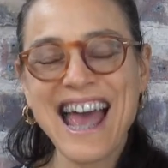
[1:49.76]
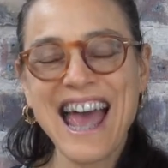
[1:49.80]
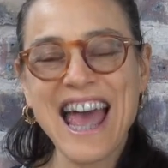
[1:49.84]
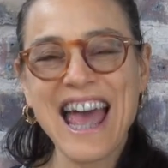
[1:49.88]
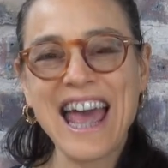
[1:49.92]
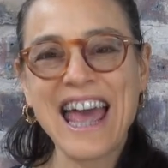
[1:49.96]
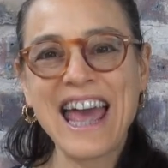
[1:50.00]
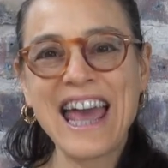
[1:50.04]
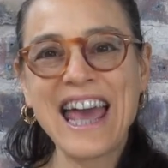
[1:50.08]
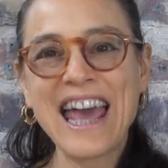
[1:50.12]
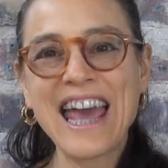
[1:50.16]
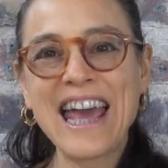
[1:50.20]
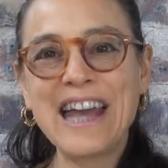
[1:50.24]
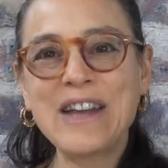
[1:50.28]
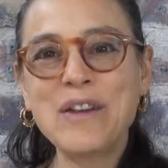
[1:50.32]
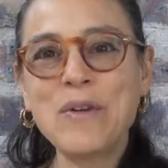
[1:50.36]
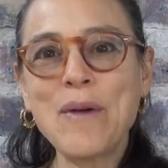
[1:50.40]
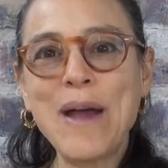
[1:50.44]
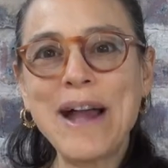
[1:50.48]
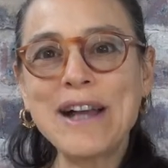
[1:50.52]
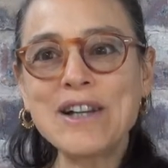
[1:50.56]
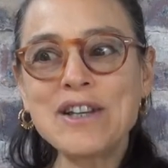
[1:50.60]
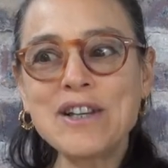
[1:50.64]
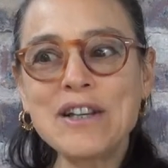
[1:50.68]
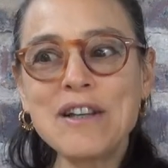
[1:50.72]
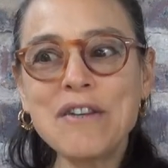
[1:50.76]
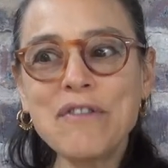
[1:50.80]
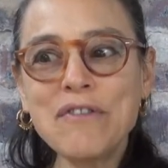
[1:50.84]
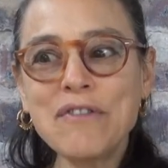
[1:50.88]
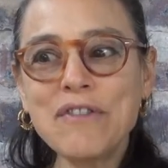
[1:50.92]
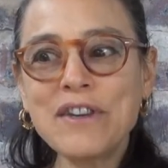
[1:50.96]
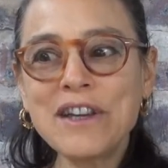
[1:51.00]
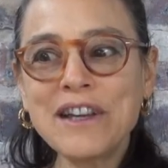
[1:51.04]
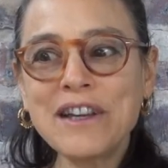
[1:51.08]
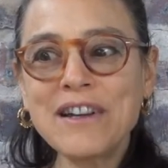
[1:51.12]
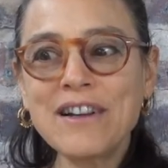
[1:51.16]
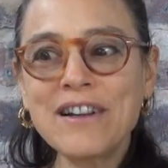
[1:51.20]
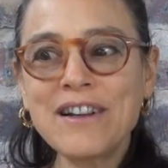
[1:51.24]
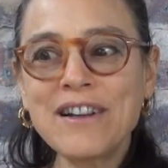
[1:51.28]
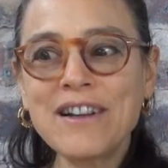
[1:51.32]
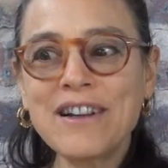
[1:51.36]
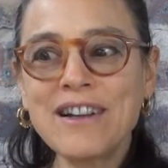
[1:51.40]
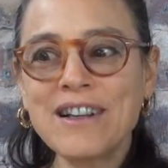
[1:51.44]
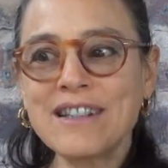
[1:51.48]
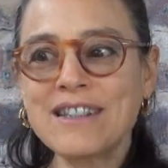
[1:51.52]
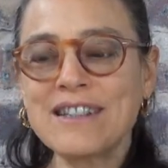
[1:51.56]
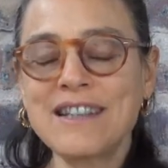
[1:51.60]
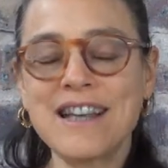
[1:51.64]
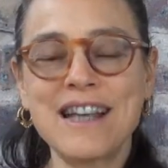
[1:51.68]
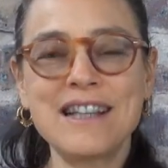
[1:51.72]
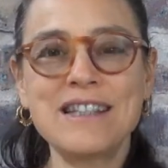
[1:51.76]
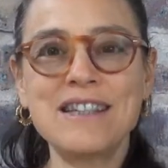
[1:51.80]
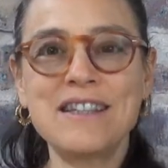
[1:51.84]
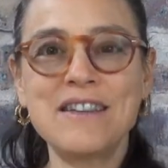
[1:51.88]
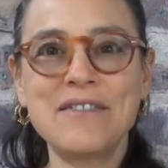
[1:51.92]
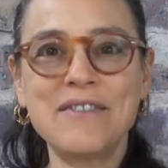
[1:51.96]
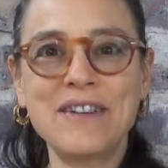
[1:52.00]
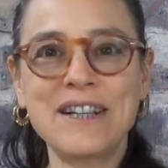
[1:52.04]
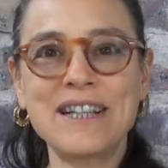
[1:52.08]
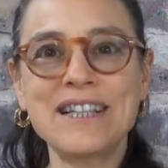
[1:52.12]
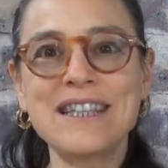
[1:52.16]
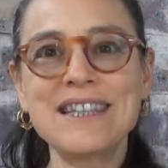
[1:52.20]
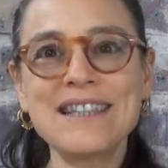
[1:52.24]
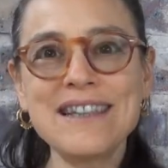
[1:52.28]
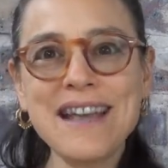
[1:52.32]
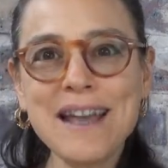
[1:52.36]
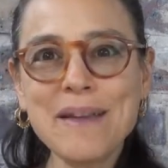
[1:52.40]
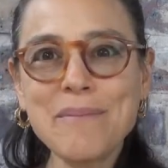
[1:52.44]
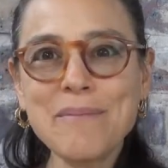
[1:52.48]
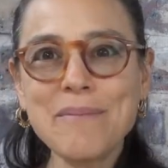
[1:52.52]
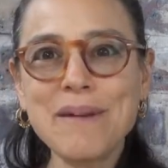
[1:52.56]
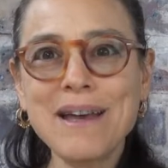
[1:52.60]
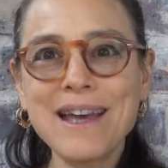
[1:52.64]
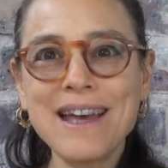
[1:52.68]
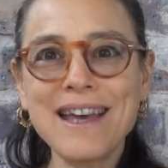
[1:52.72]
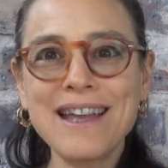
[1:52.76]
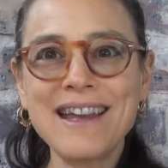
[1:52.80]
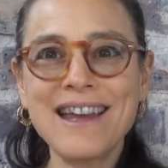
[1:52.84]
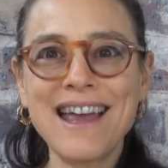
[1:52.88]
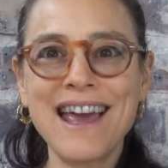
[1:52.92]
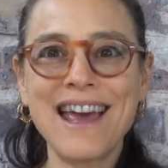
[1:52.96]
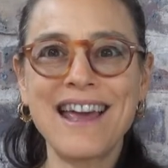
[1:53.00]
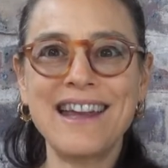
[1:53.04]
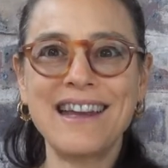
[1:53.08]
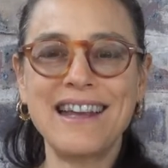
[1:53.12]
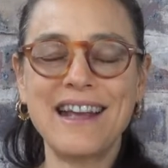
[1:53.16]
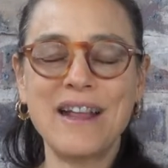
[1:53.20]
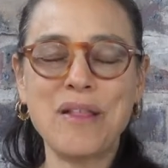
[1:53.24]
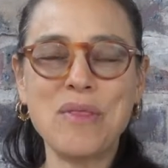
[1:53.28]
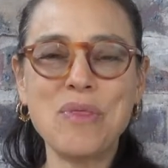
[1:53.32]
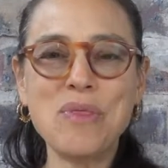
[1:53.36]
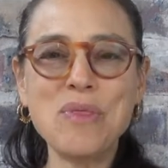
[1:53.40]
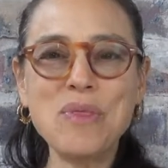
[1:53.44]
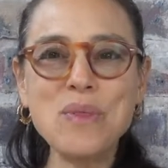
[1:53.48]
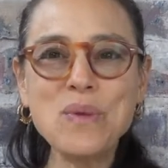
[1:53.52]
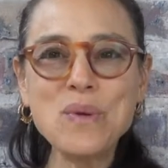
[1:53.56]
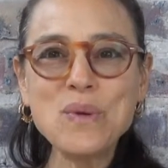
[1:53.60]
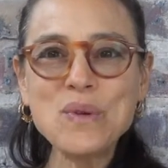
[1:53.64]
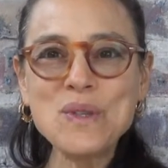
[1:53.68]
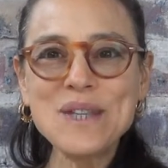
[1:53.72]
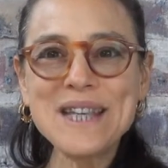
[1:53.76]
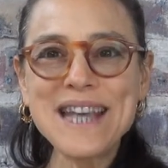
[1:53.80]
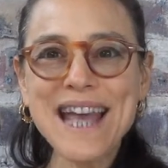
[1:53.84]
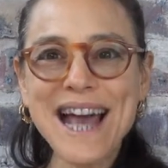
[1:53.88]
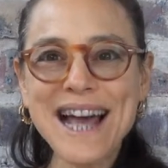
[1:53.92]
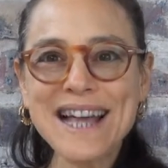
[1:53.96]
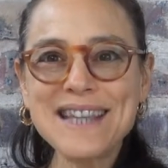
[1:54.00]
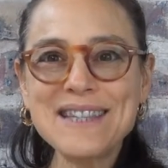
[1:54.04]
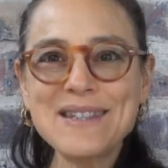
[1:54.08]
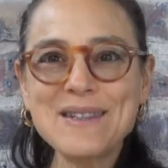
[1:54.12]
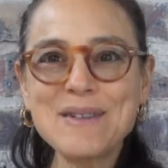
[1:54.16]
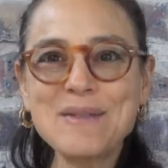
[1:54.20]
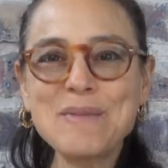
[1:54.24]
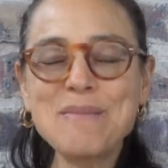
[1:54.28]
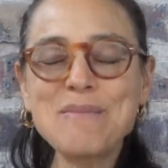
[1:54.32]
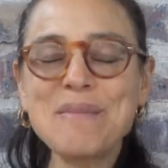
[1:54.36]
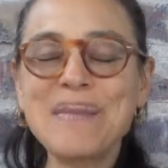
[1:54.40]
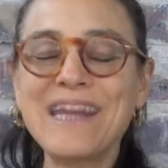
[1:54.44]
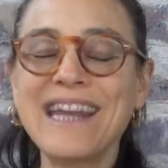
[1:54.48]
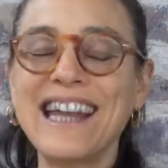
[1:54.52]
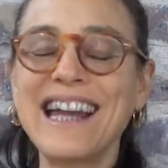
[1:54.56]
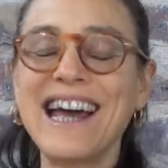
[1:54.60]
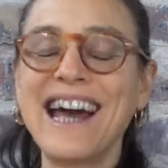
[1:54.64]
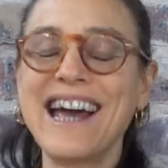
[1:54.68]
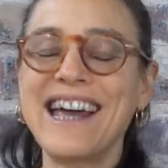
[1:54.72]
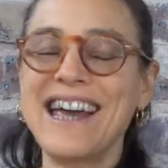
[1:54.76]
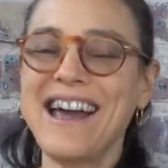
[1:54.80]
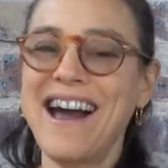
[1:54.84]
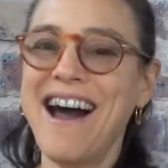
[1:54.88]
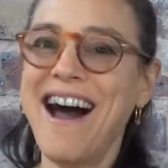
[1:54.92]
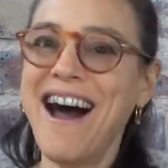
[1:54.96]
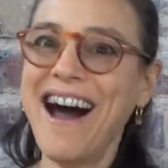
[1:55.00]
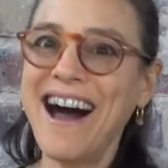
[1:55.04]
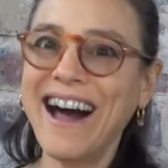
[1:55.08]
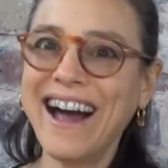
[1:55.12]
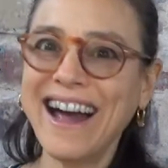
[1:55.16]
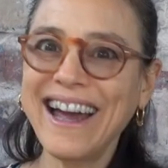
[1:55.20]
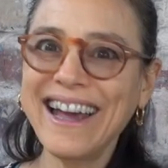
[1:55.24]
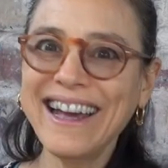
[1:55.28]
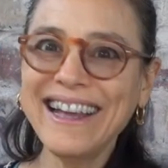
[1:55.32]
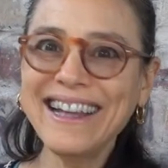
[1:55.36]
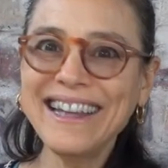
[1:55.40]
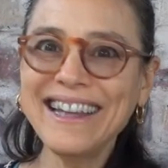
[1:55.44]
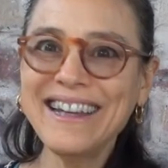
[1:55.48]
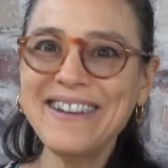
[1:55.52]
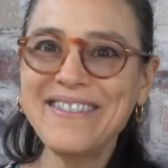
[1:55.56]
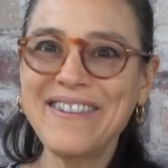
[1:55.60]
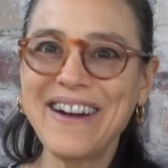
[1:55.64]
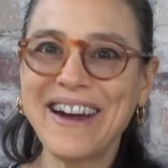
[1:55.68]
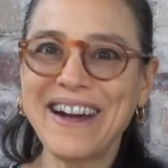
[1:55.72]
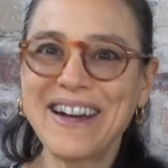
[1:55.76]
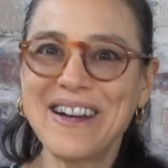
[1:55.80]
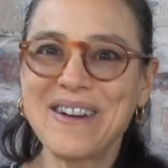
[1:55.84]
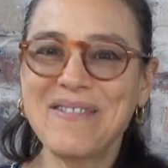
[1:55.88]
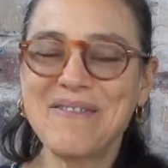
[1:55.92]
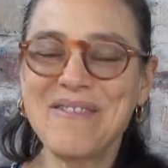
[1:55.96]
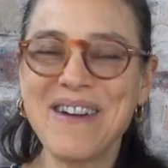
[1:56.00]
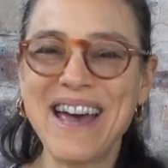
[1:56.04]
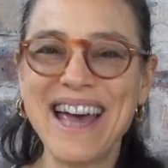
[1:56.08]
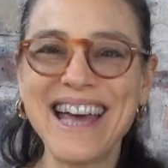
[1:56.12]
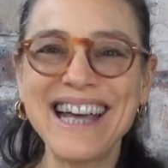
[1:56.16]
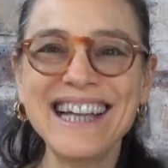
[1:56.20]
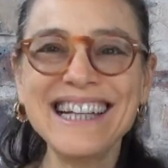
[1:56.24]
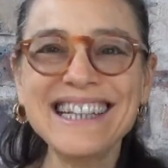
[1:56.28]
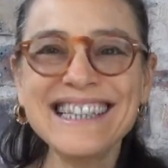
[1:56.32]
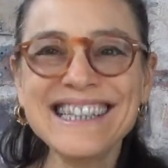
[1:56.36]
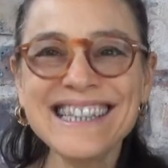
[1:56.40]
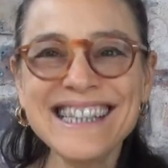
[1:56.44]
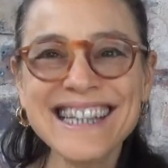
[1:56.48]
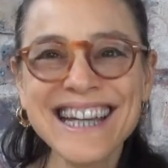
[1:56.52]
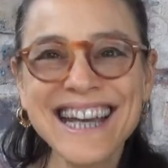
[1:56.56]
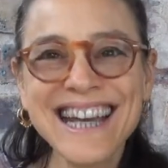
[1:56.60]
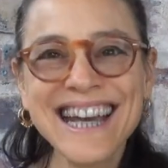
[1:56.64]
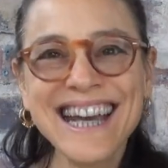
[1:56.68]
and you actually feel a sense of excitement and enthusiasm, then I highly recommend